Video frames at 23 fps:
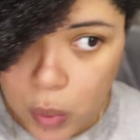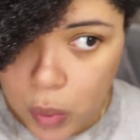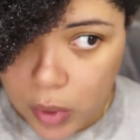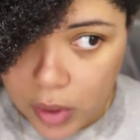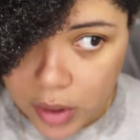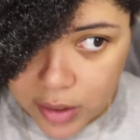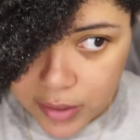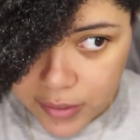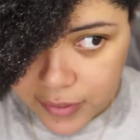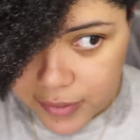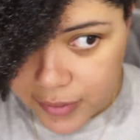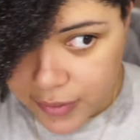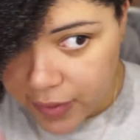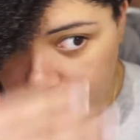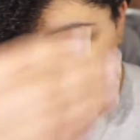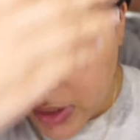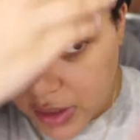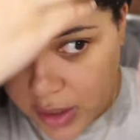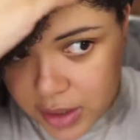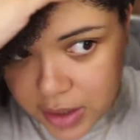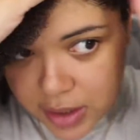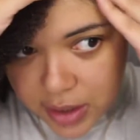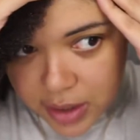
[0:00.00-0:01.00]
off.
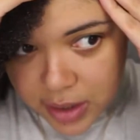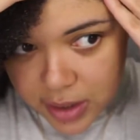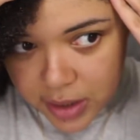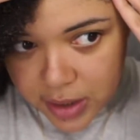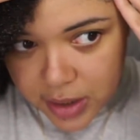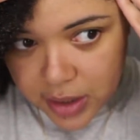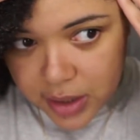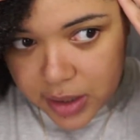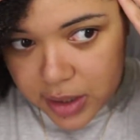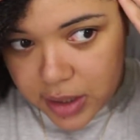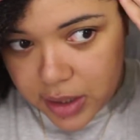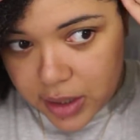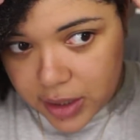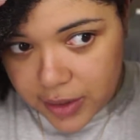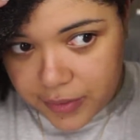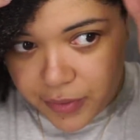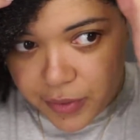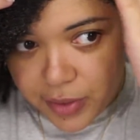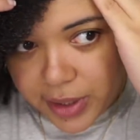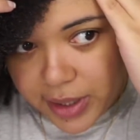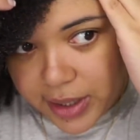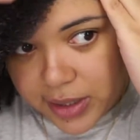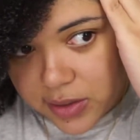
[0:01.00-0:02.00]
If
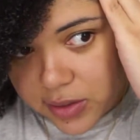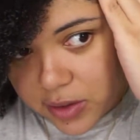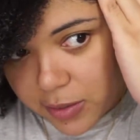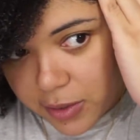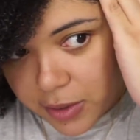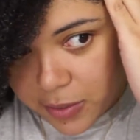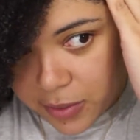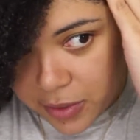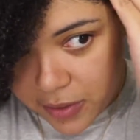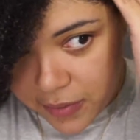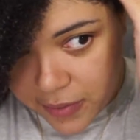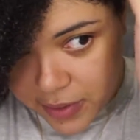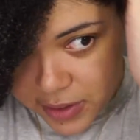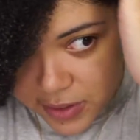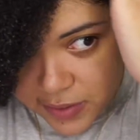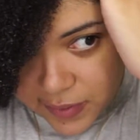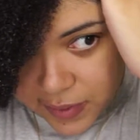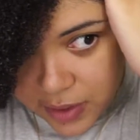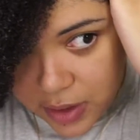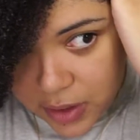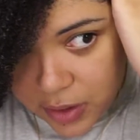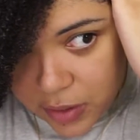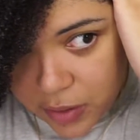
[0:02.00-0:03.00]
you guys saw my previous
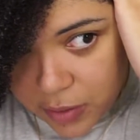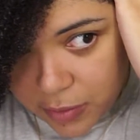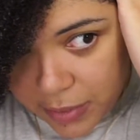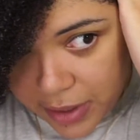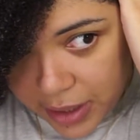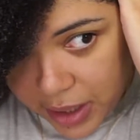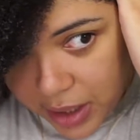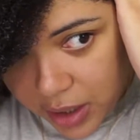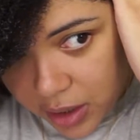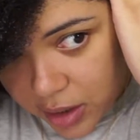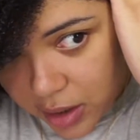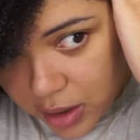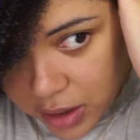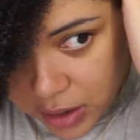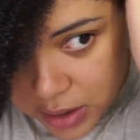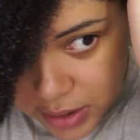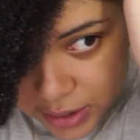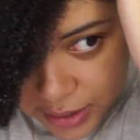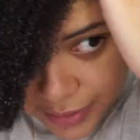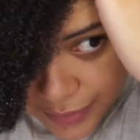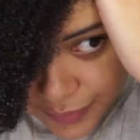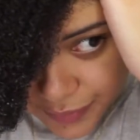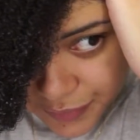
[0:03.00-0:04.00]
video, my hair
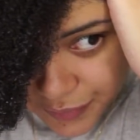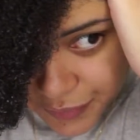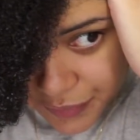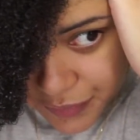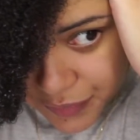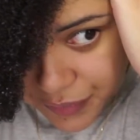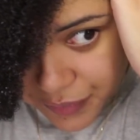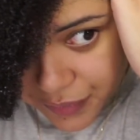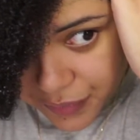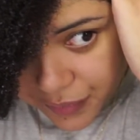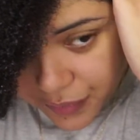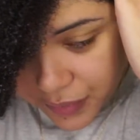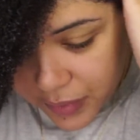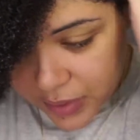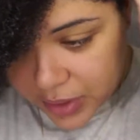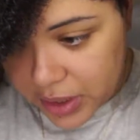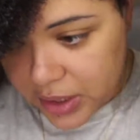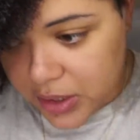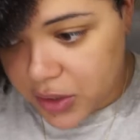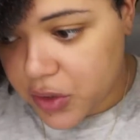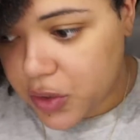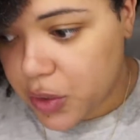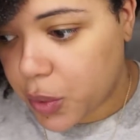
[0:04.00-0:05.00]
color,
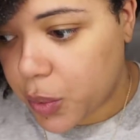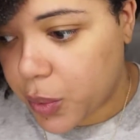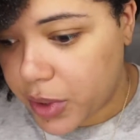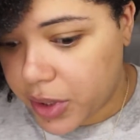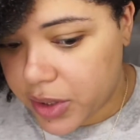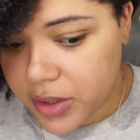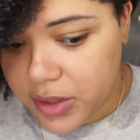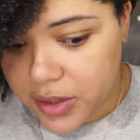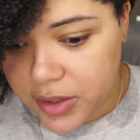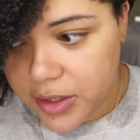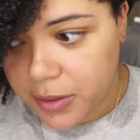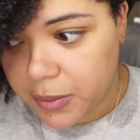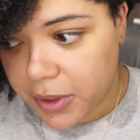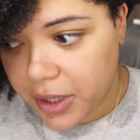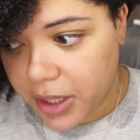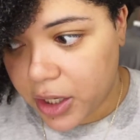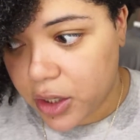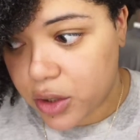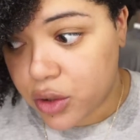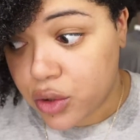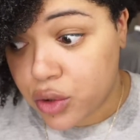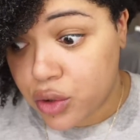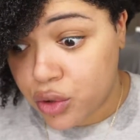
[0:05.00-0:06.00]
it's so weird to see my
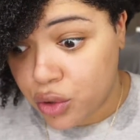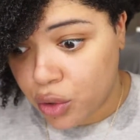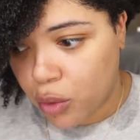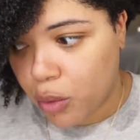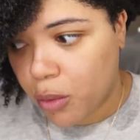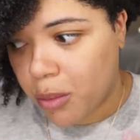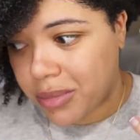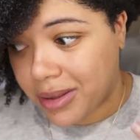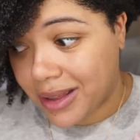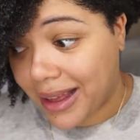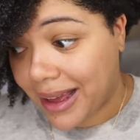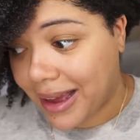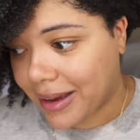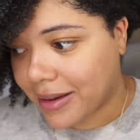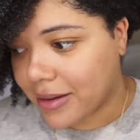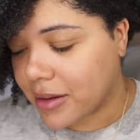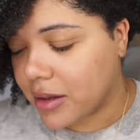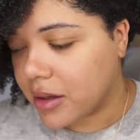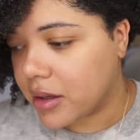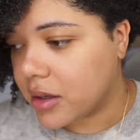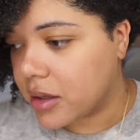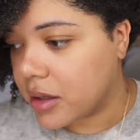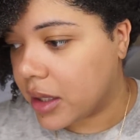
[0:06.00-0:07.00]
hair so
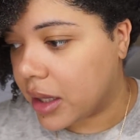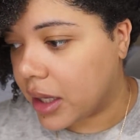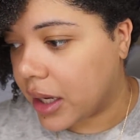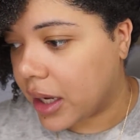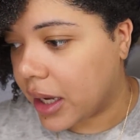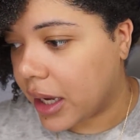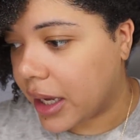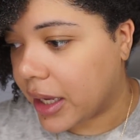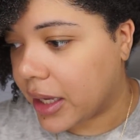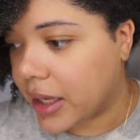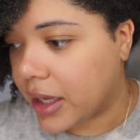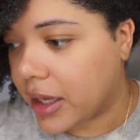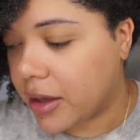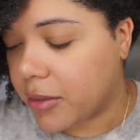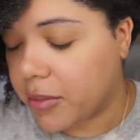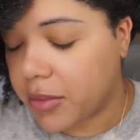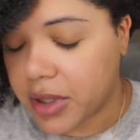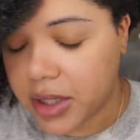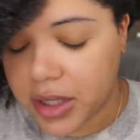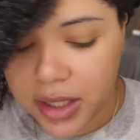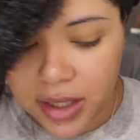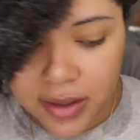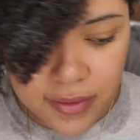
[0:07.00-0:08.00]
black. Like, I can't
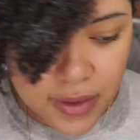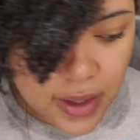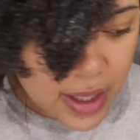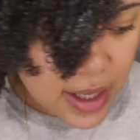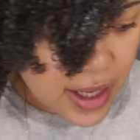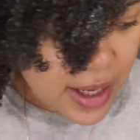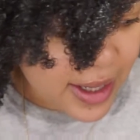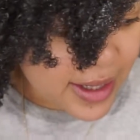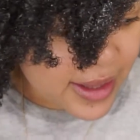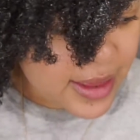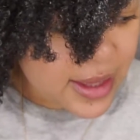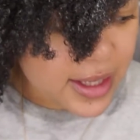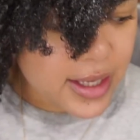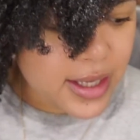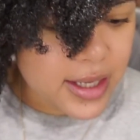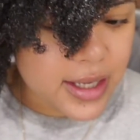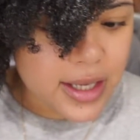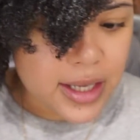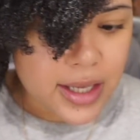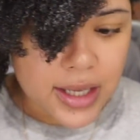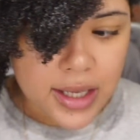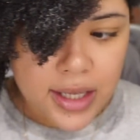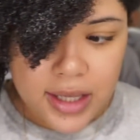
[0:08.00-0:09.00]
believe, I
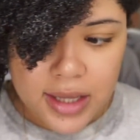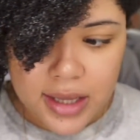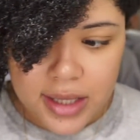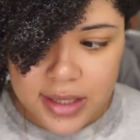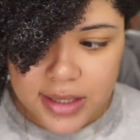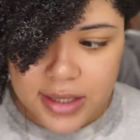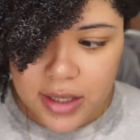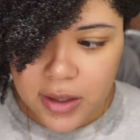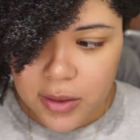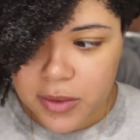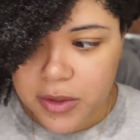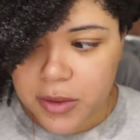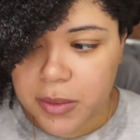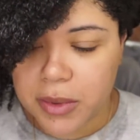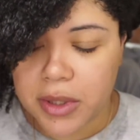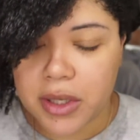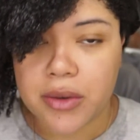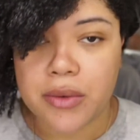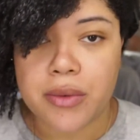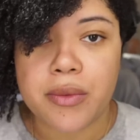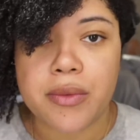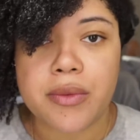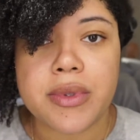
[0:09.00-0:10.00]
think this helps me
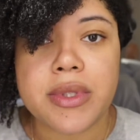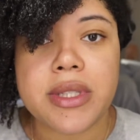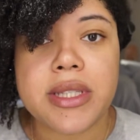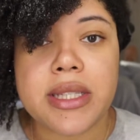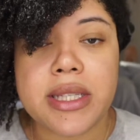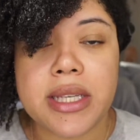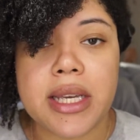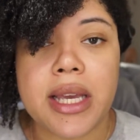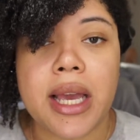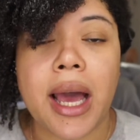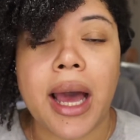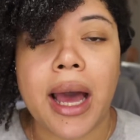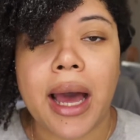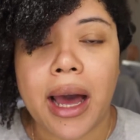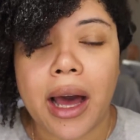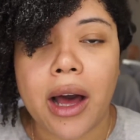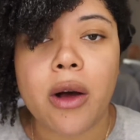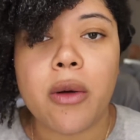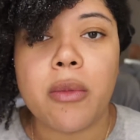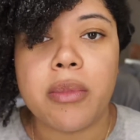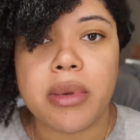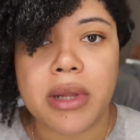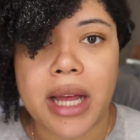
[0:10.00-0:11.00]
to see
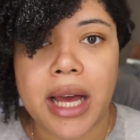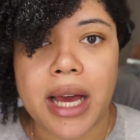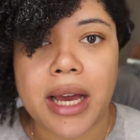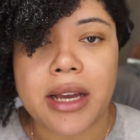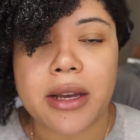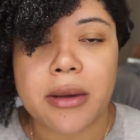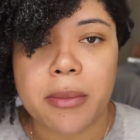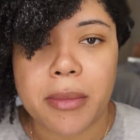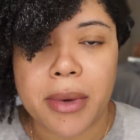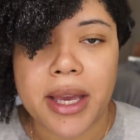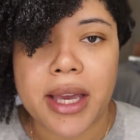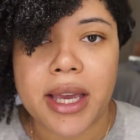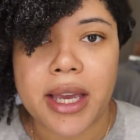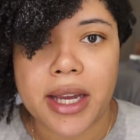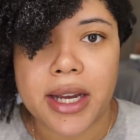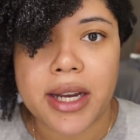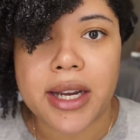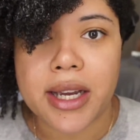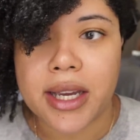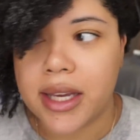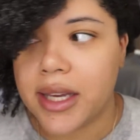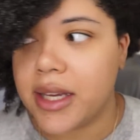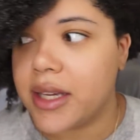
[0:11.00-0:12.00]
how black my
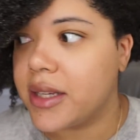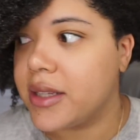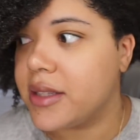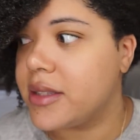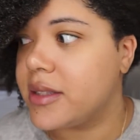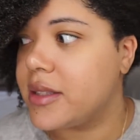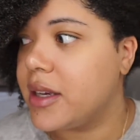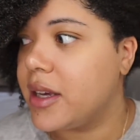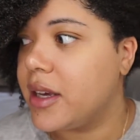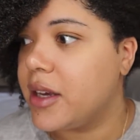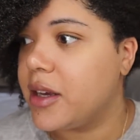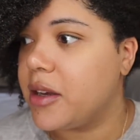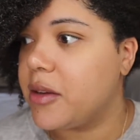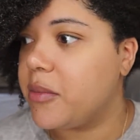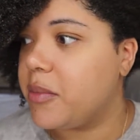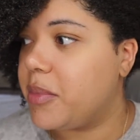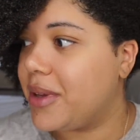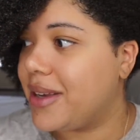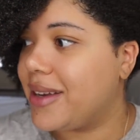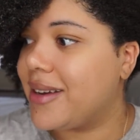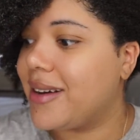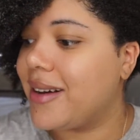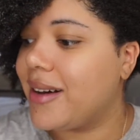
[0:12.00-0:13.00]
hair is
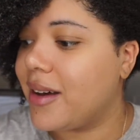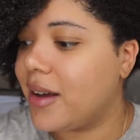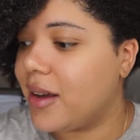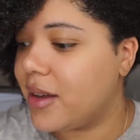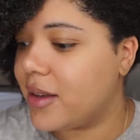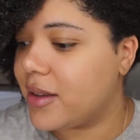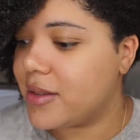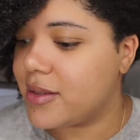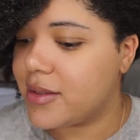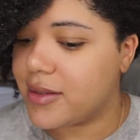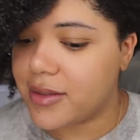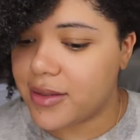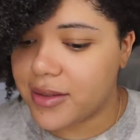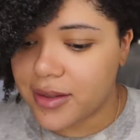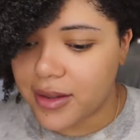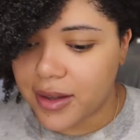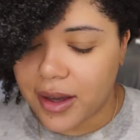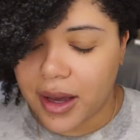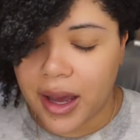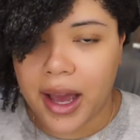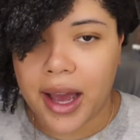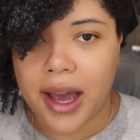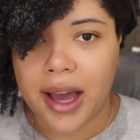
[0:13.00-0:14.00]
because
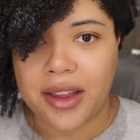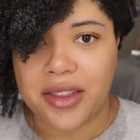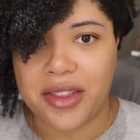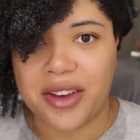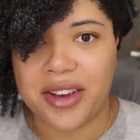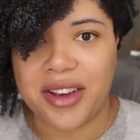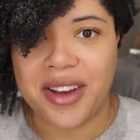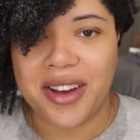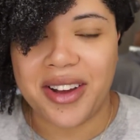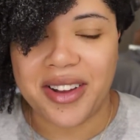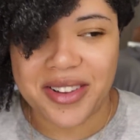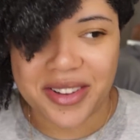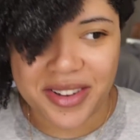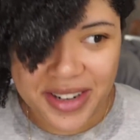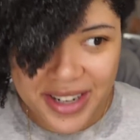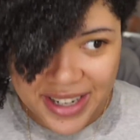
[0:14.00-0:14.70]
I had the color